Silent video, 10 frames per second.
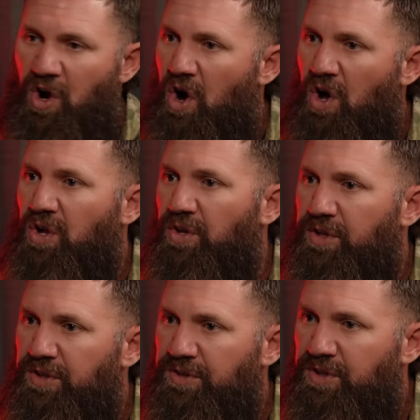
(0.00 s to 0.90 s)
they're
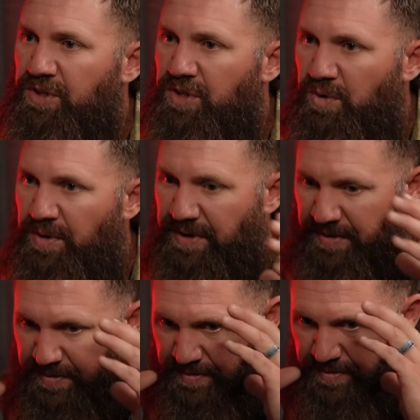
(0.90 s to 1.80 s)
all
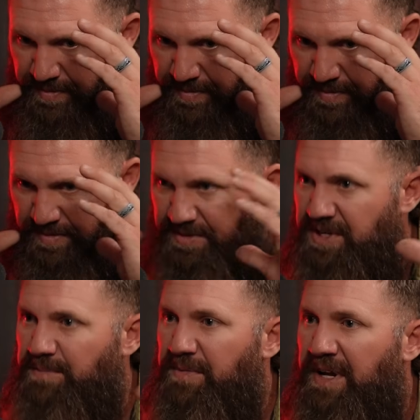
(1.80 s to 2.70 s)
doing
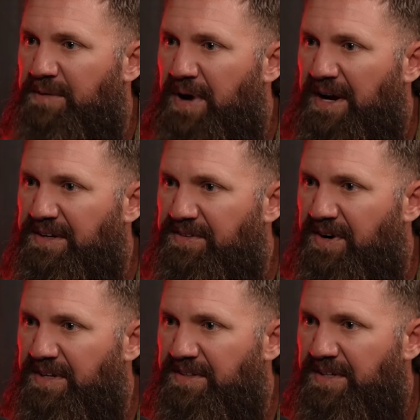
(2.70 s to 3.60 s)
something
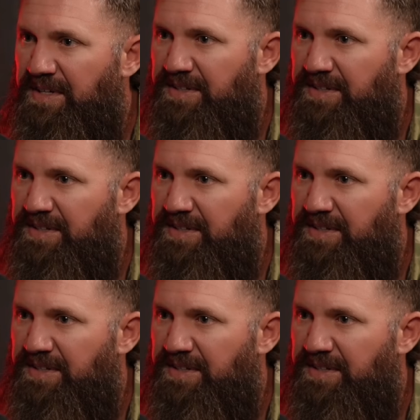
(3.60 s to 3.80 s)
like-minded, right?